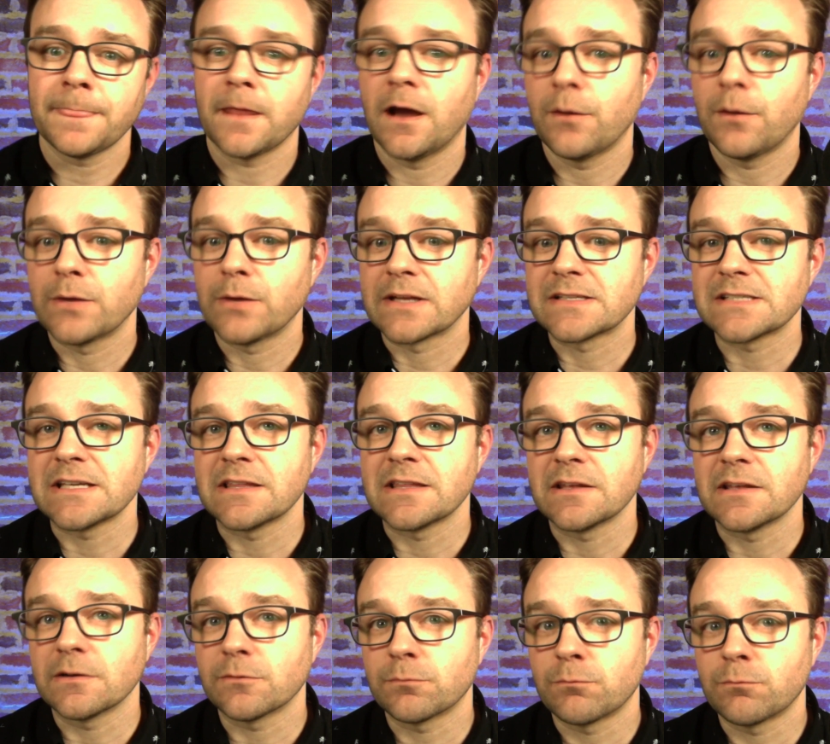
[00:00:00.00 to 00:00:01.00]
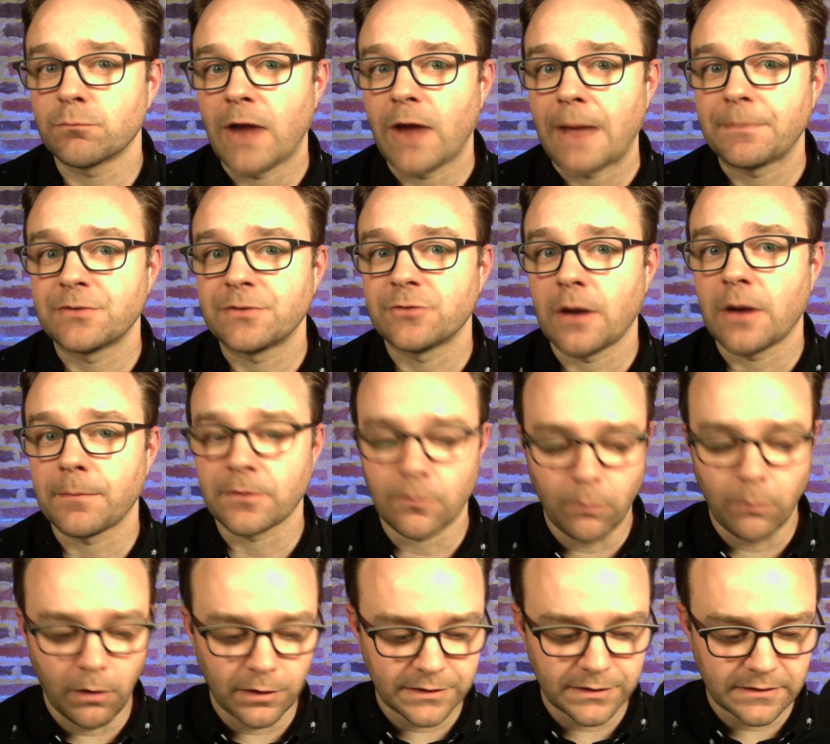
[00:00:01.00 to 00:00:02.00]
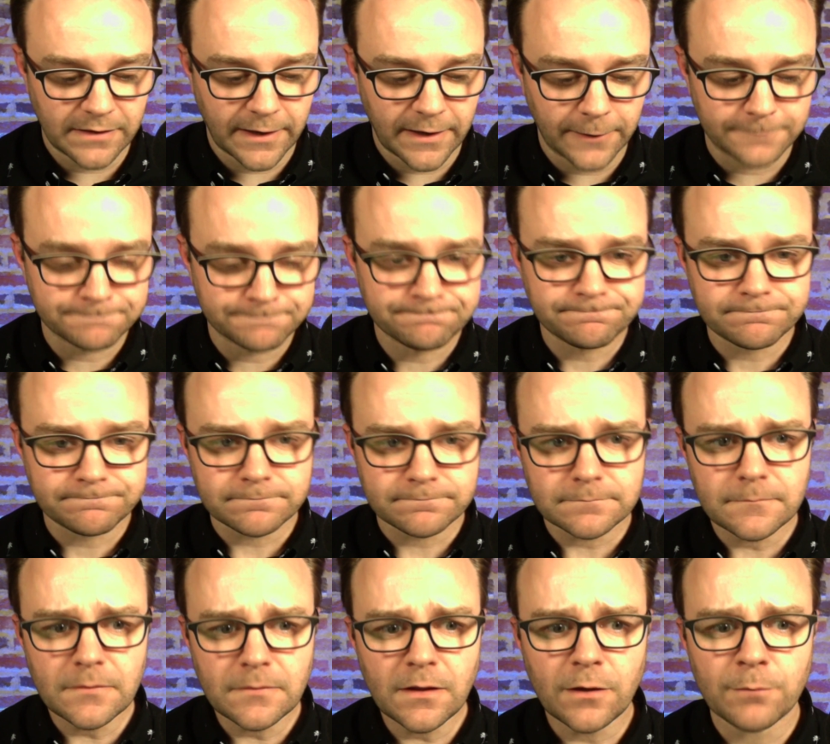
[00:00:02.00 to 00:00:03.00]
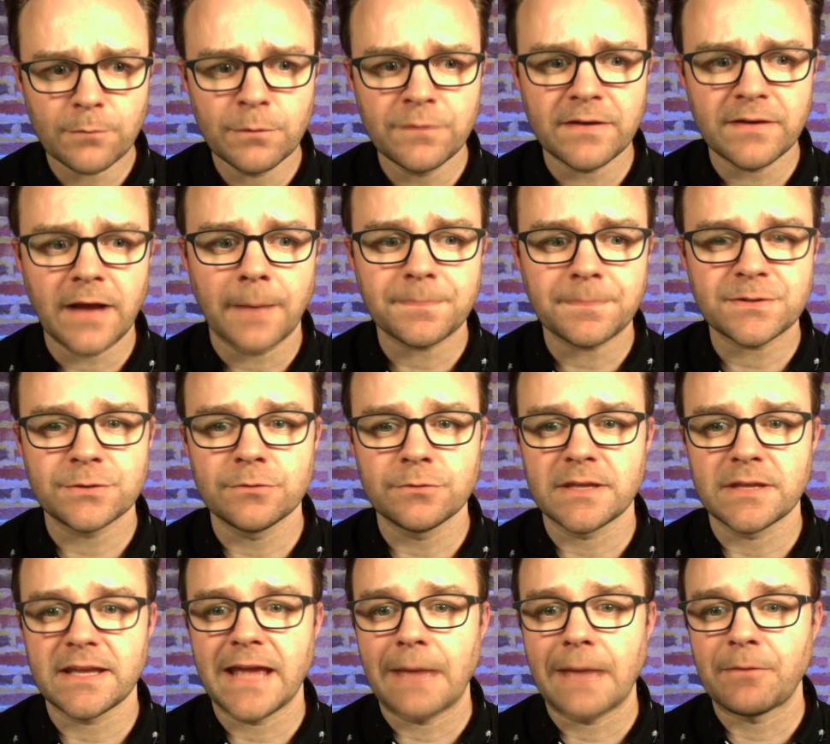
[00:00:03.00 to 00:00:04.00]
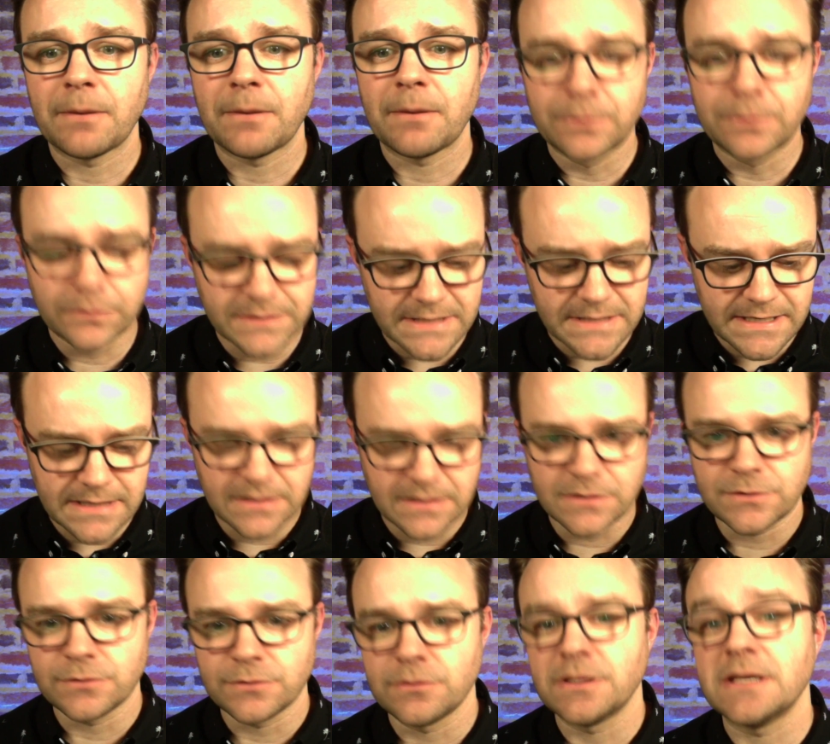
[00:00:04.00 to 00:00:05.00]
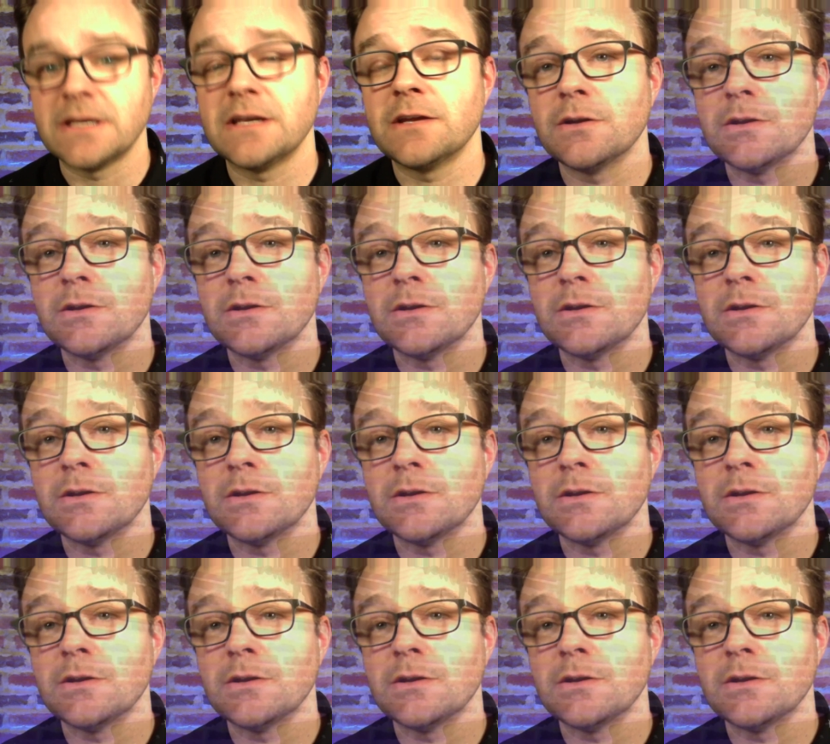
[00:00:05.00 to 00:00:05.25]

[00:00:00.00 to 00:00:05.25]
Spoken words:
we can see the rapid drop in quality there. Moving up to the camera built into the